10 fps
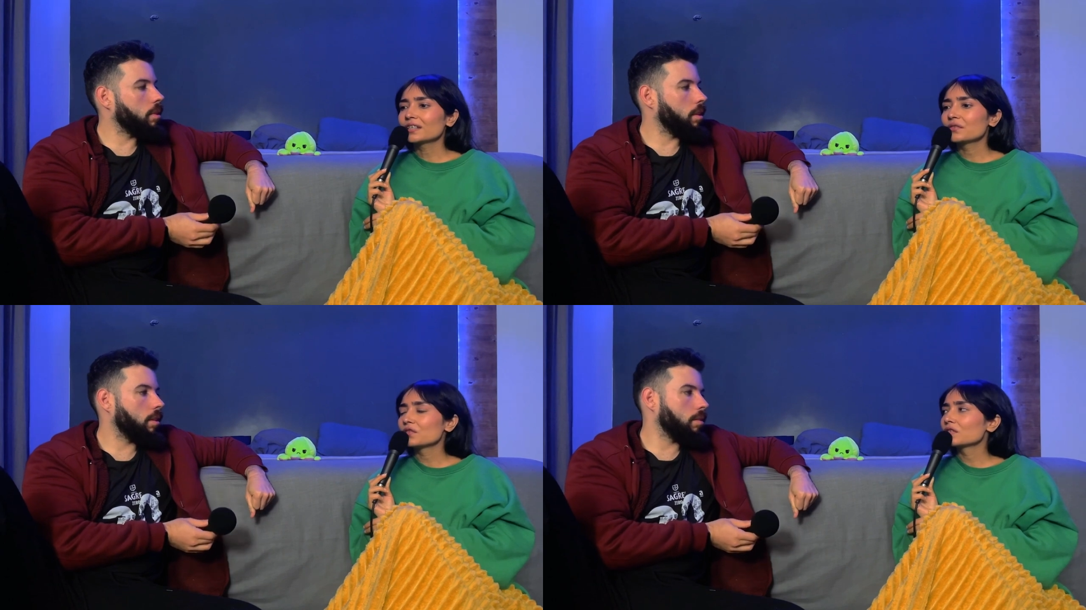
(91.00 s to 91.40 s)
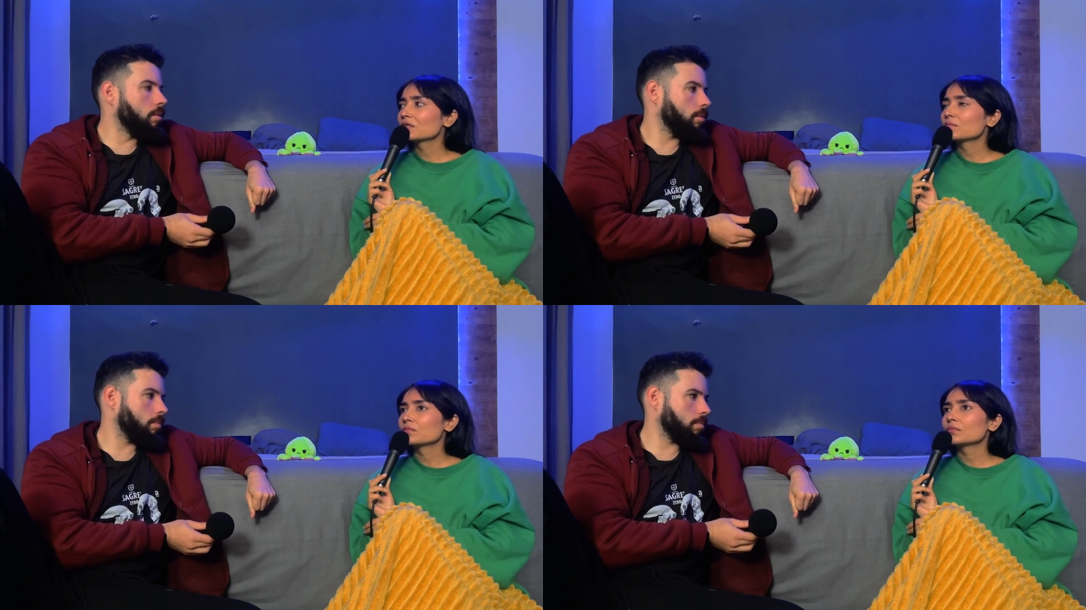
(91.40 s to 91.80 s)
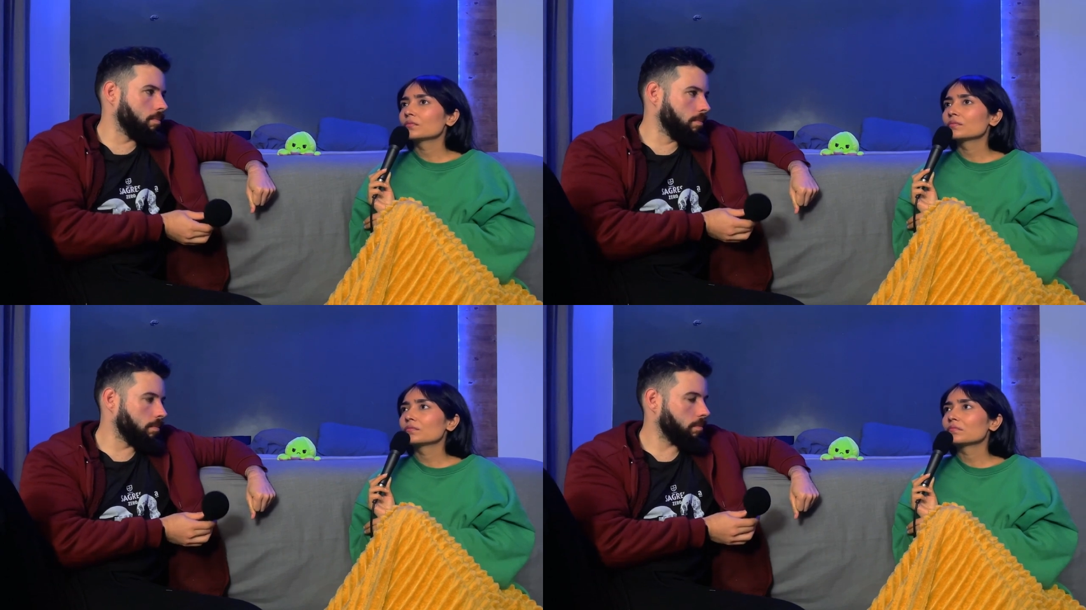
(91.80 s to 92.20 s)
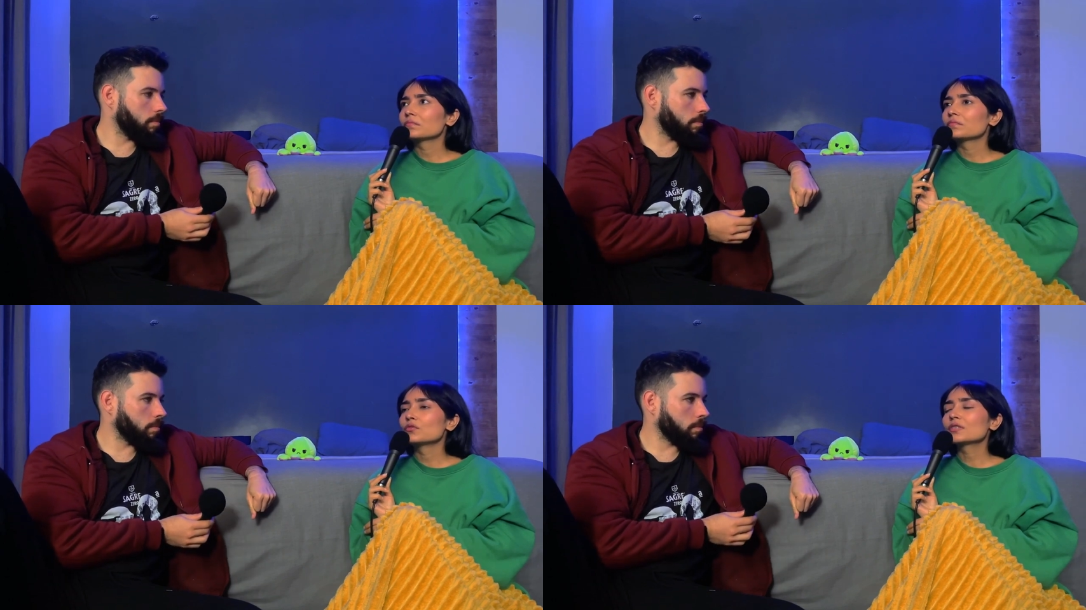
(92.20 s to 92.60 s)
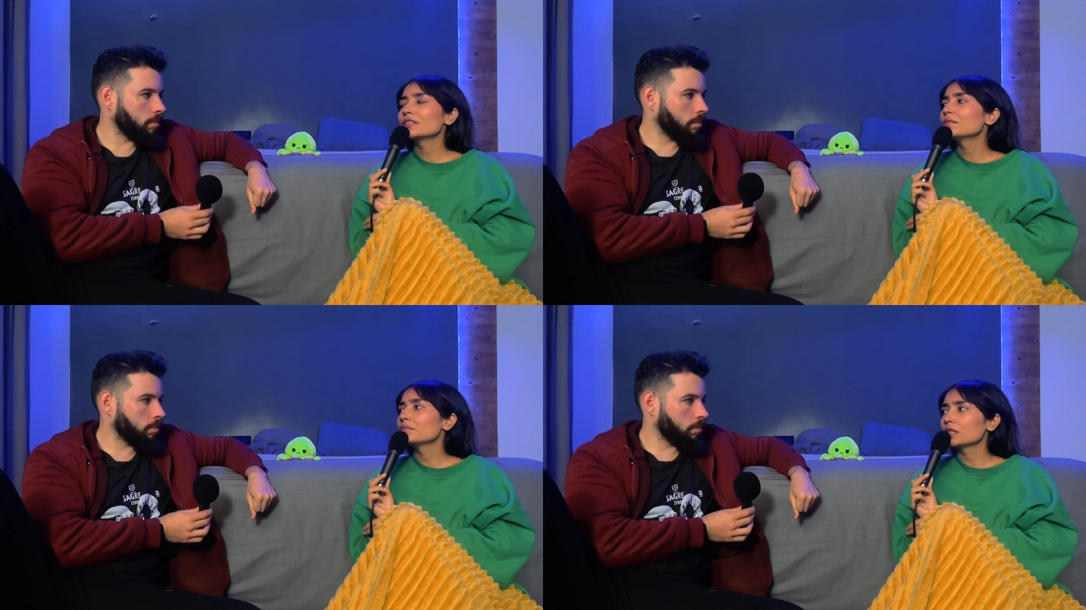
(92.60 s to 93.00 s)
Speaker 1: I think it was
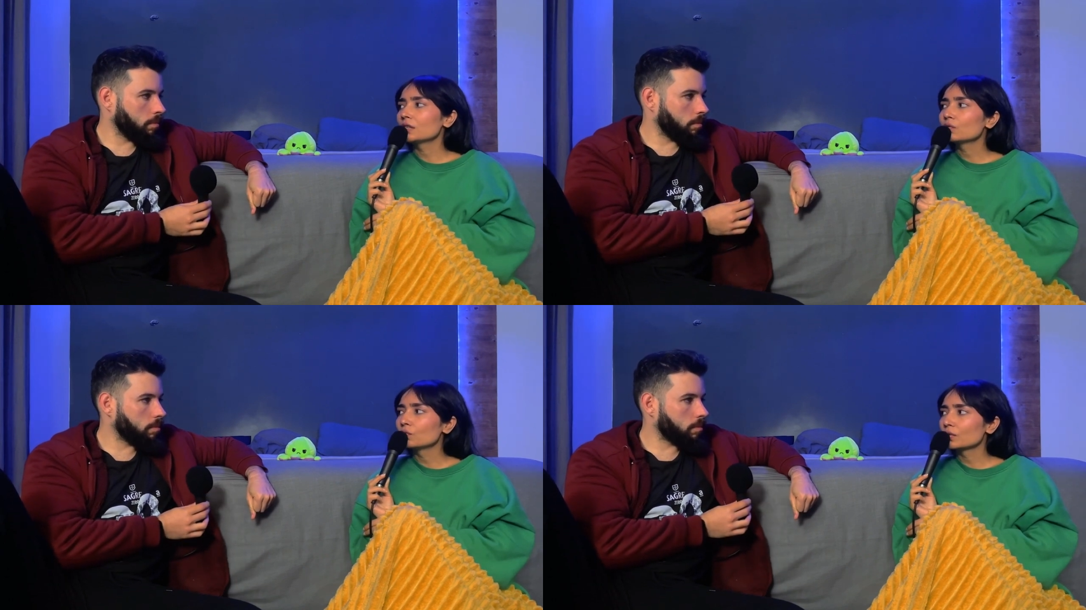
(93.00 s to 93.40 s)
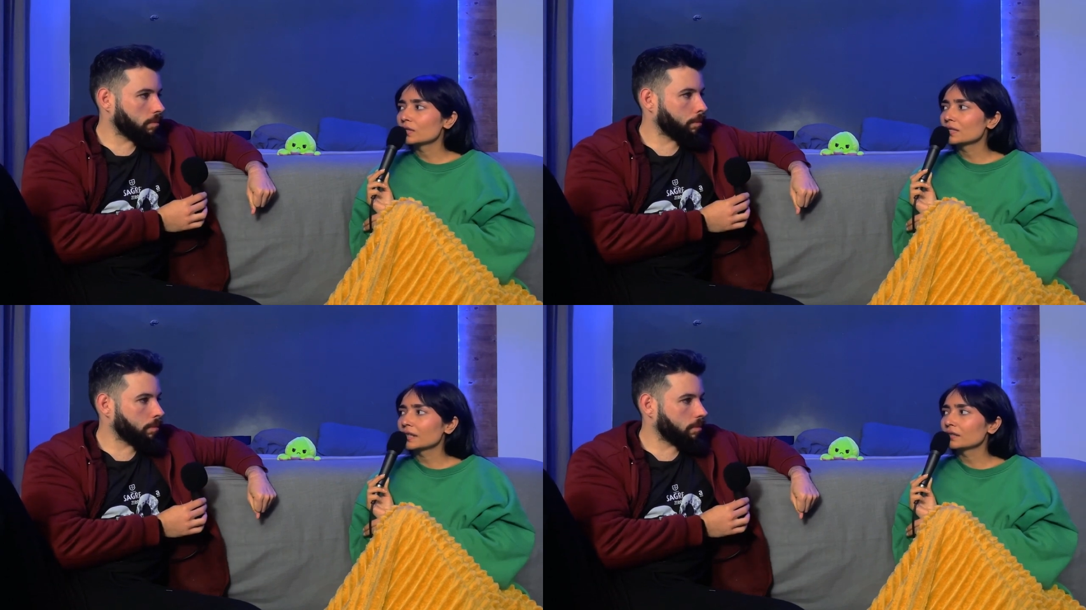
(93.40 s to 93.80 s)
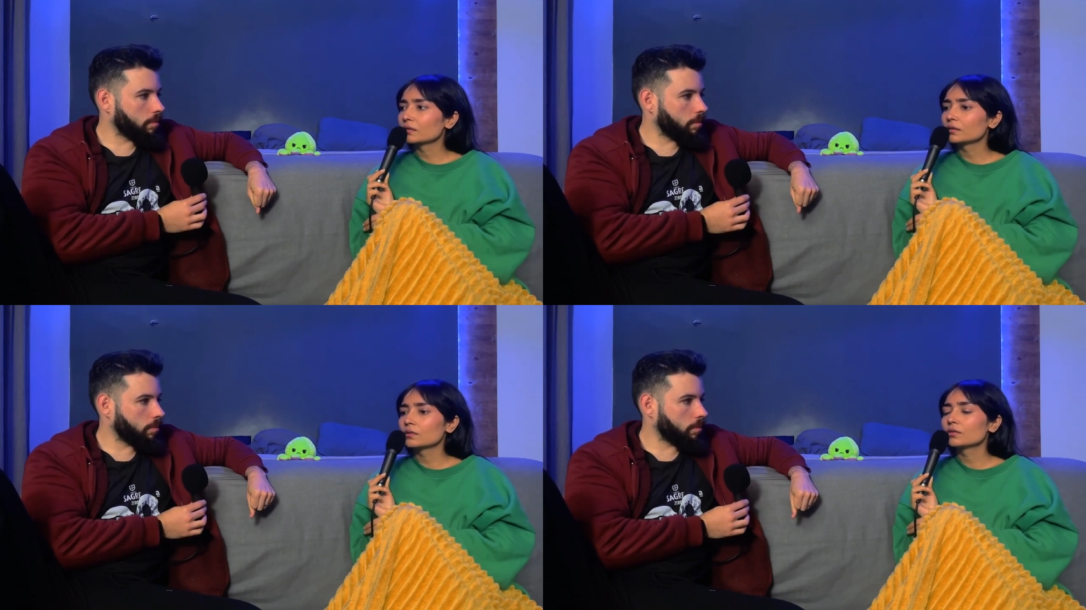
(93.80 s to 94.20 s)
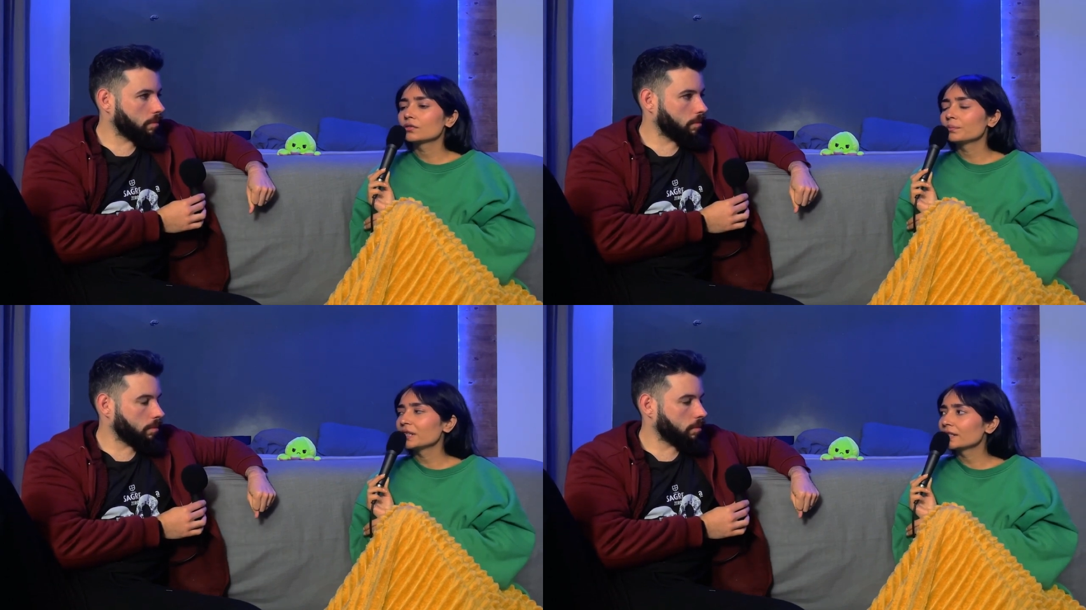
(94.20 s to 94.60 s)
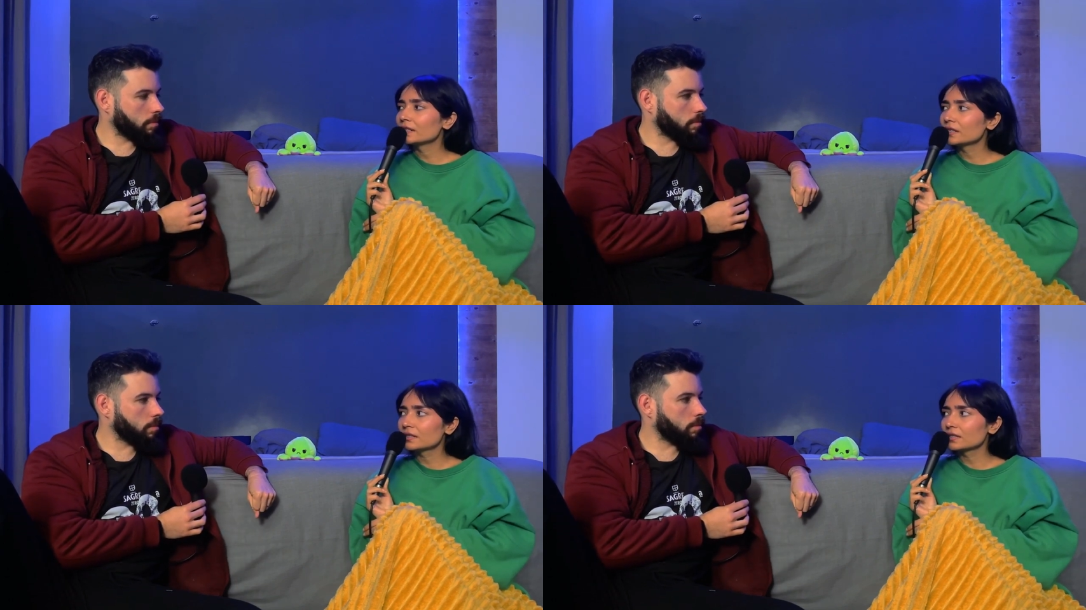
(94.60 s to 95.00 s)
mostly me who was like
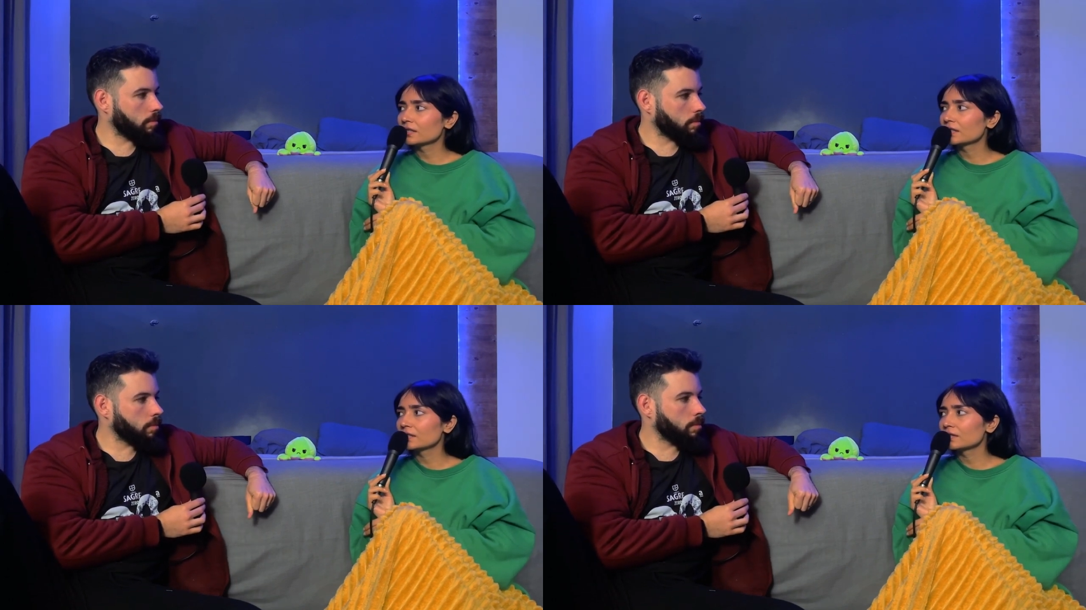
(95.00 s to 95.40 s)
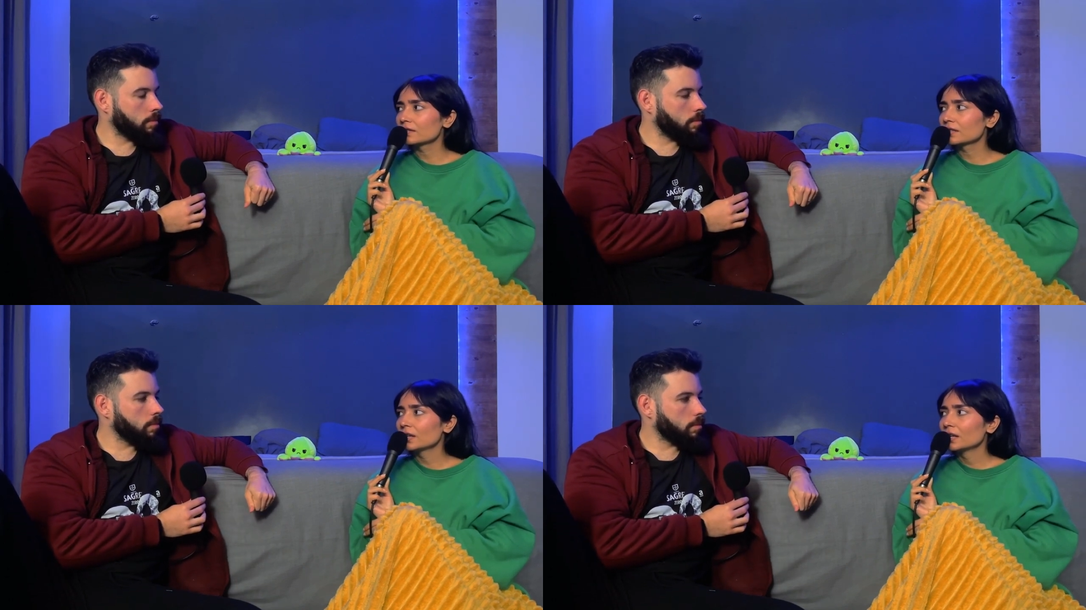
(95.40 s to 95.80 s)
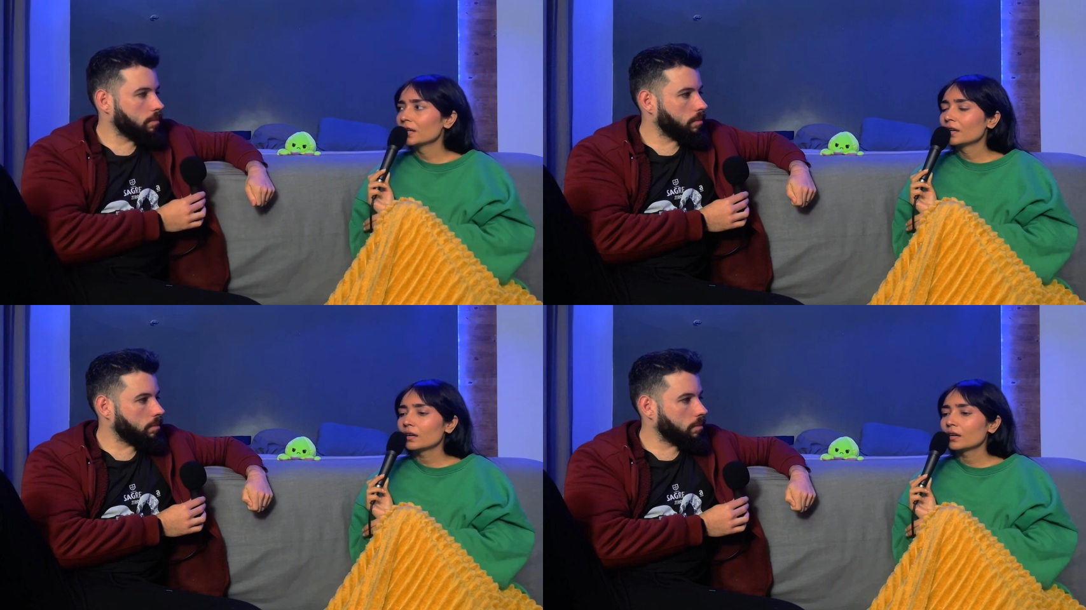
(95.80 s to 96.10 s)
making these decisions.